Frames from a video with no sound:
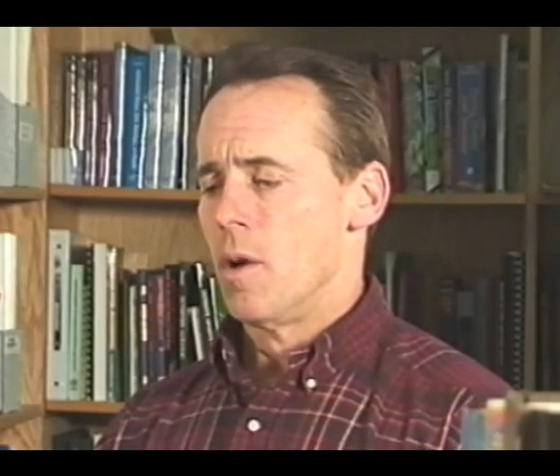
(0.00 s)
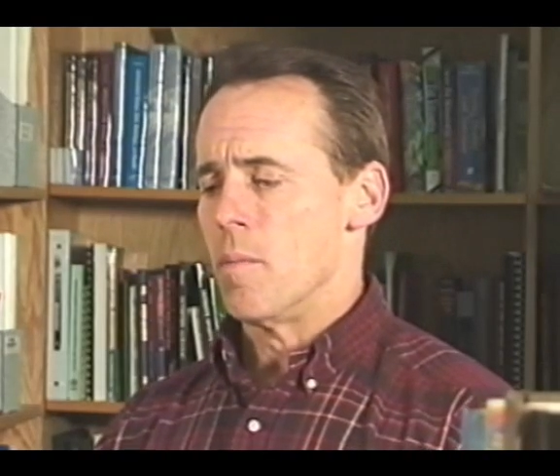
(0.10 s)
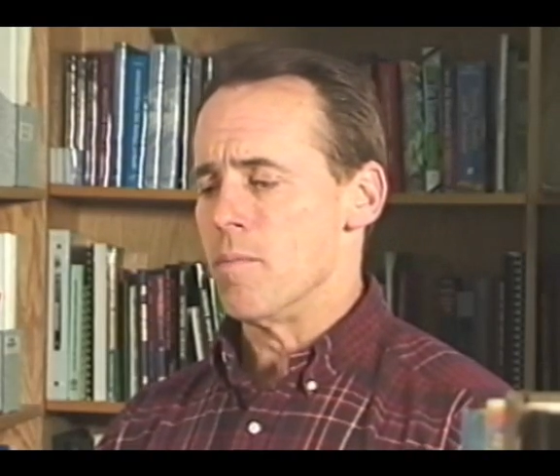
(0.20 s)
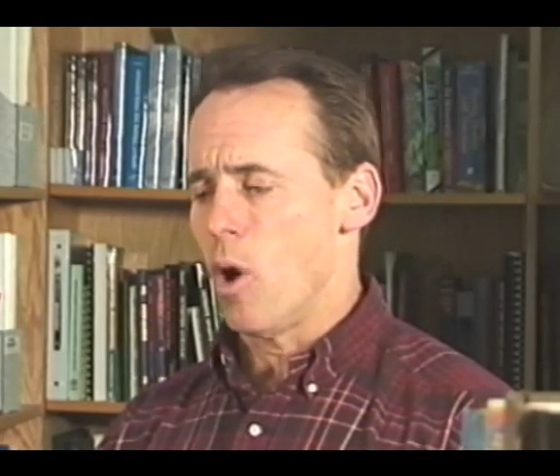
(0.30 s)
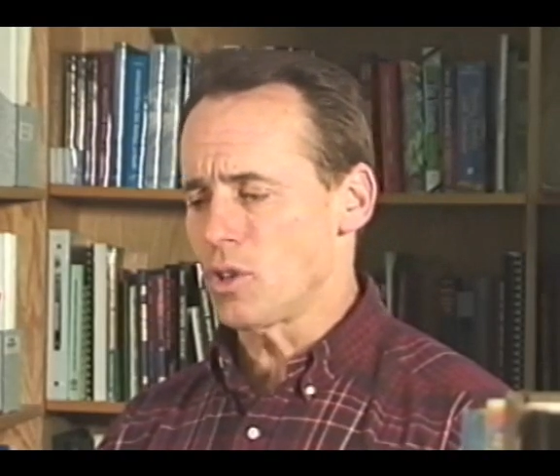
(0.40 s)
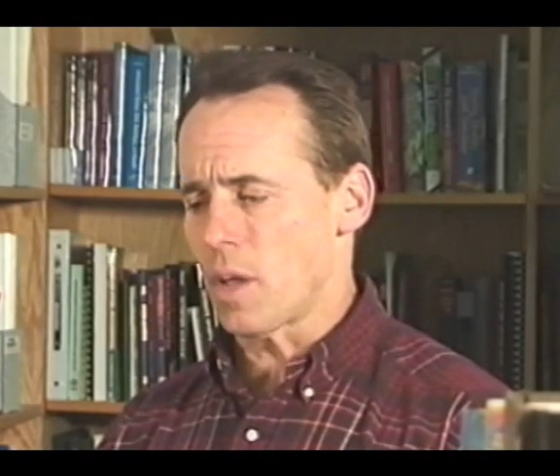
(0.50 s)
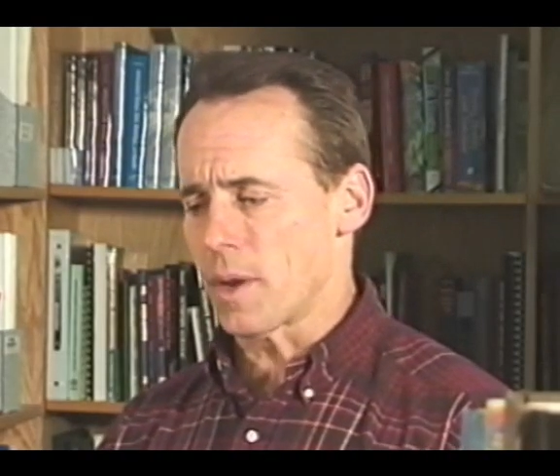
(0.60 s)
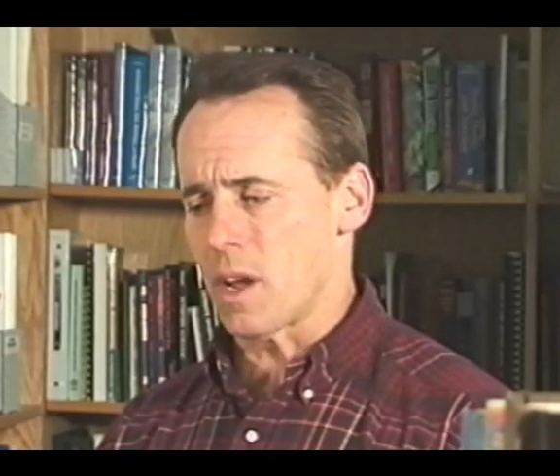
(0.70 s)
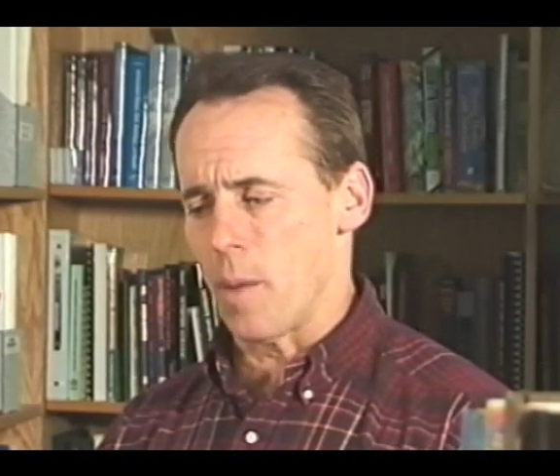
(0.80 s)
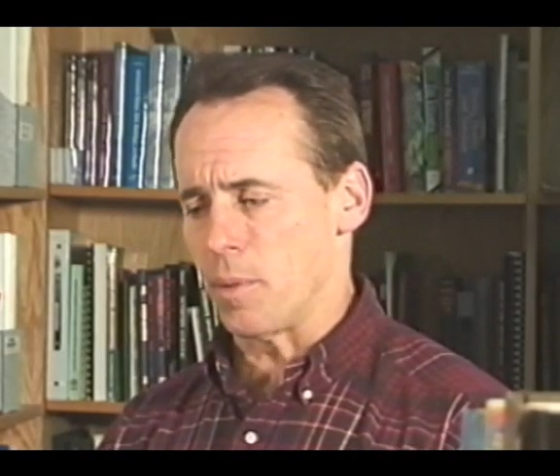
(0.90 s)
Most
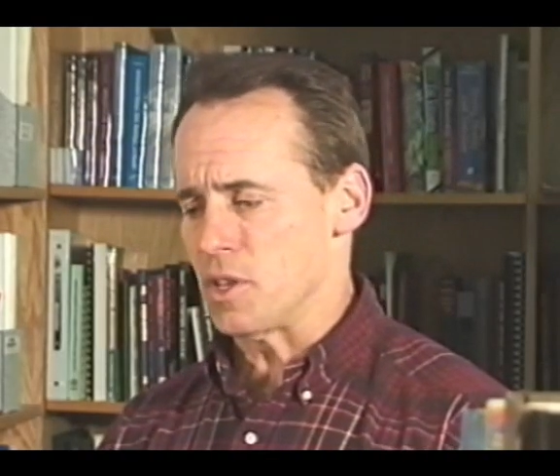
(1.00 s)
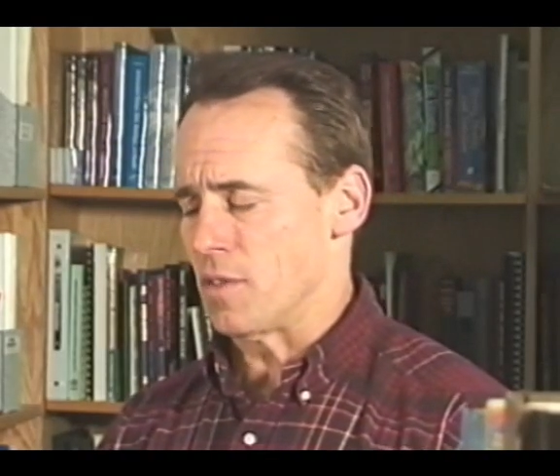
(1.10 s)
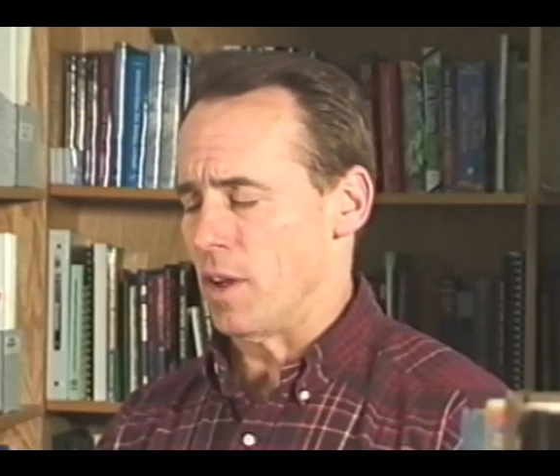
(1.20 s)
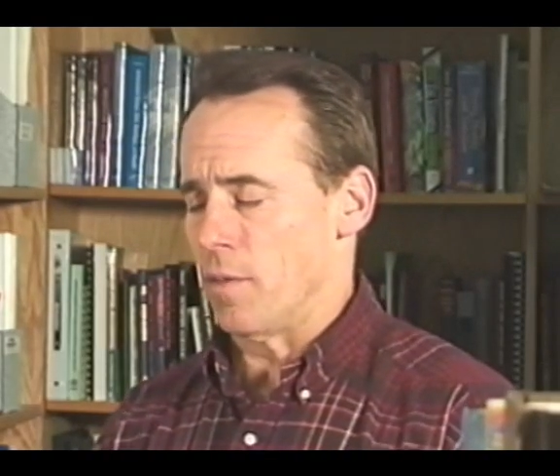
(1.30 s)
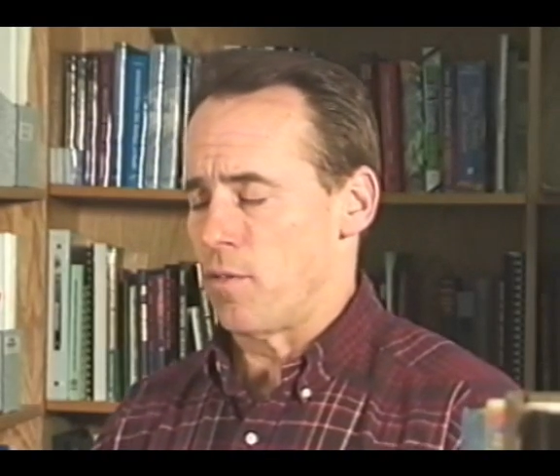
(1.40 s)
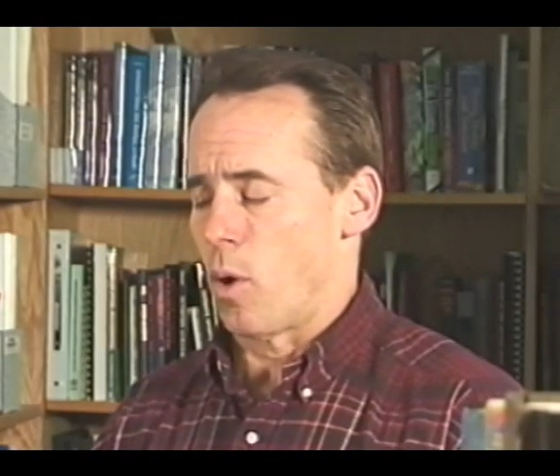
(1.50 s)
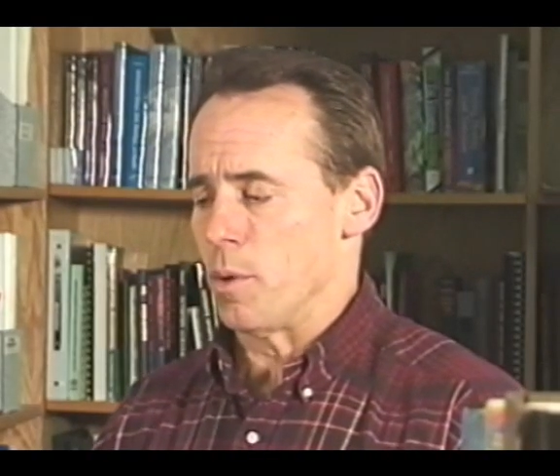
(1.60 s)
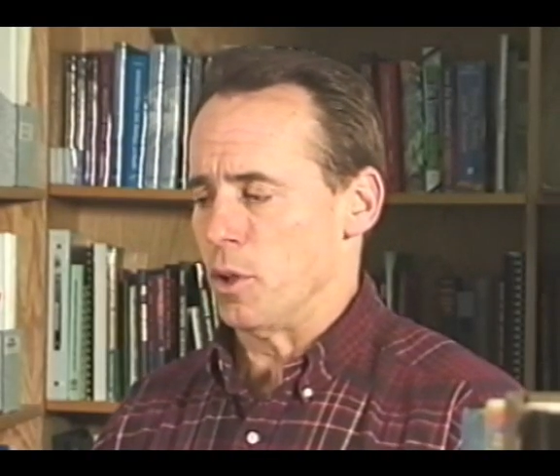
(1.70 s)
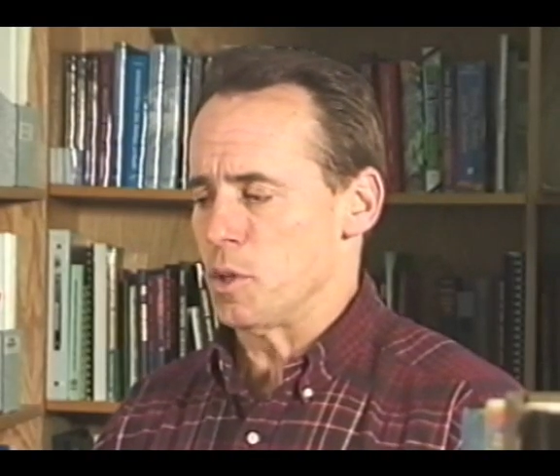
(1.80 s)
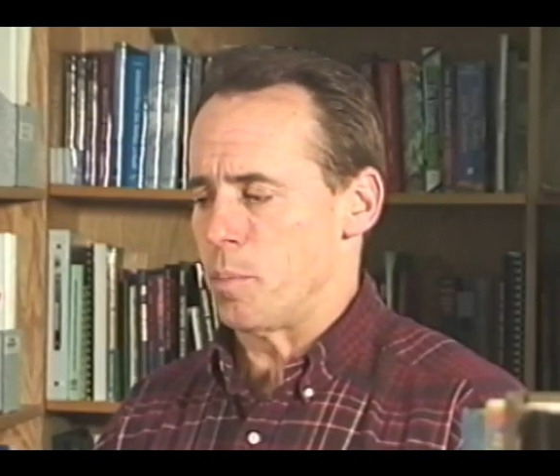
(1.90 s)
other companies develop
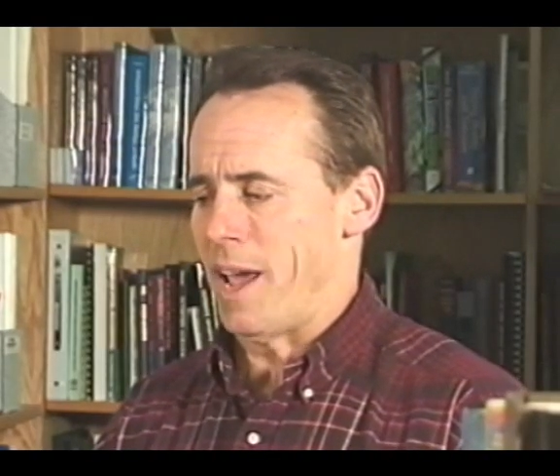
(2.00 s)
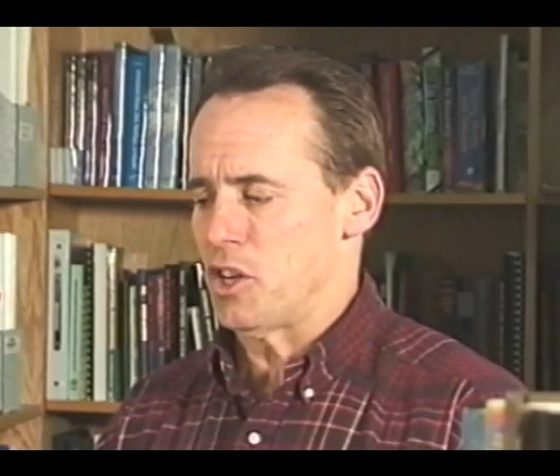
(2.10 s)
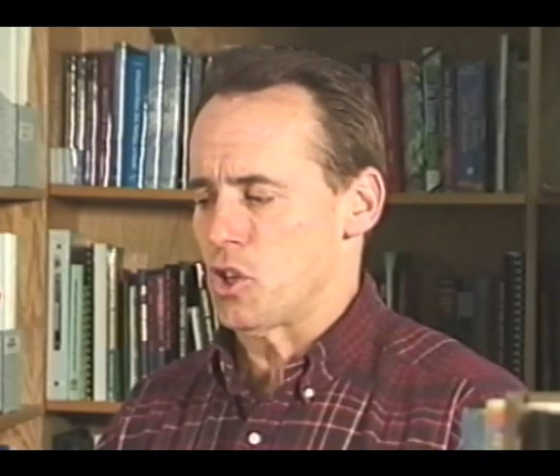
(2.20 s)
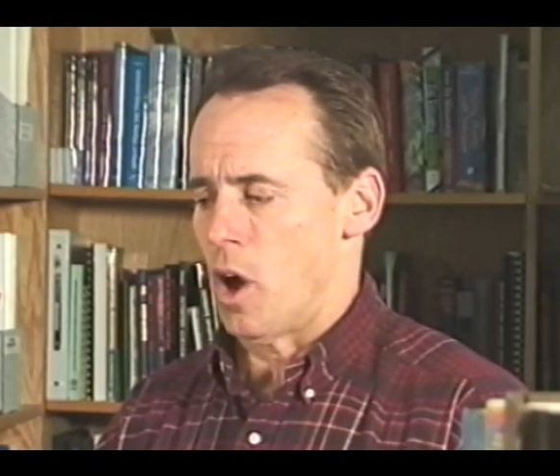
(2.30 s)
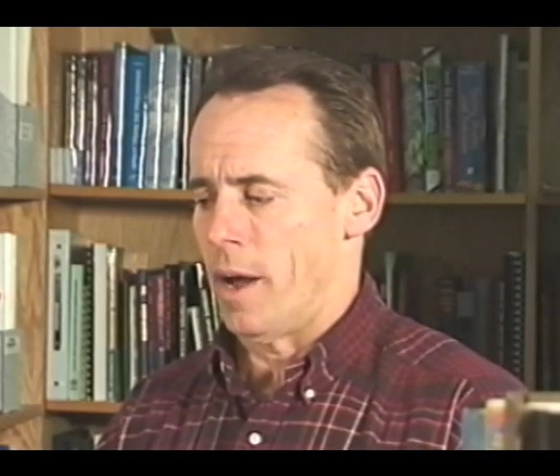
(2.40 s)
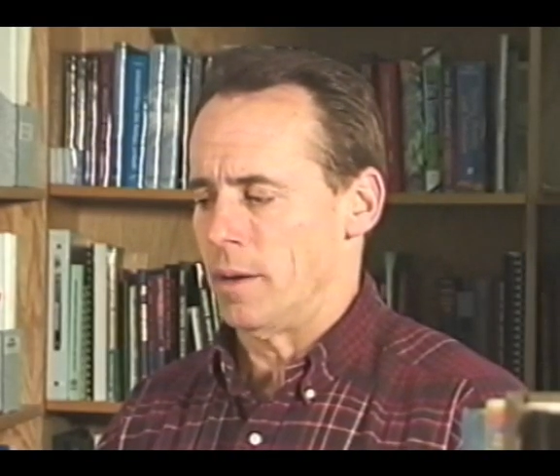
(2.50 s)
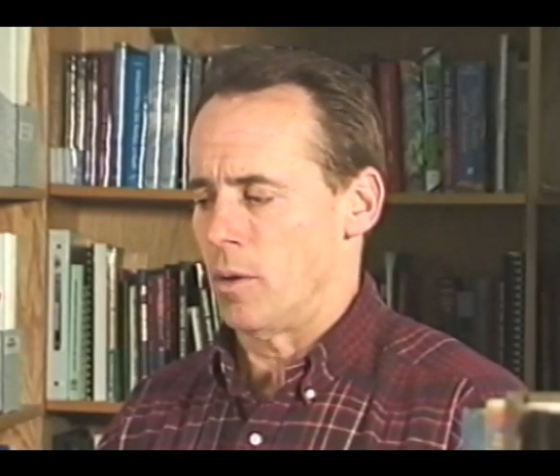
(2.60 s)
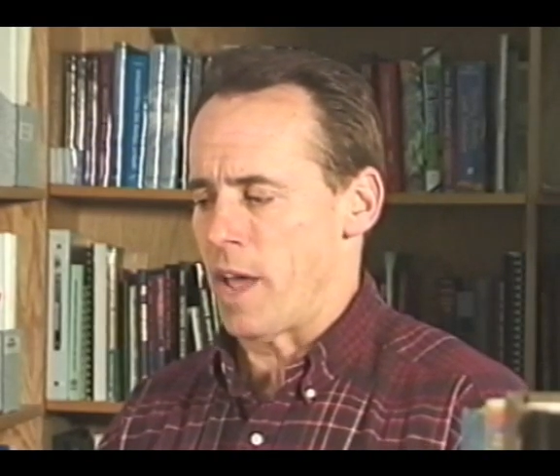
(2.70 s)
formulas based on,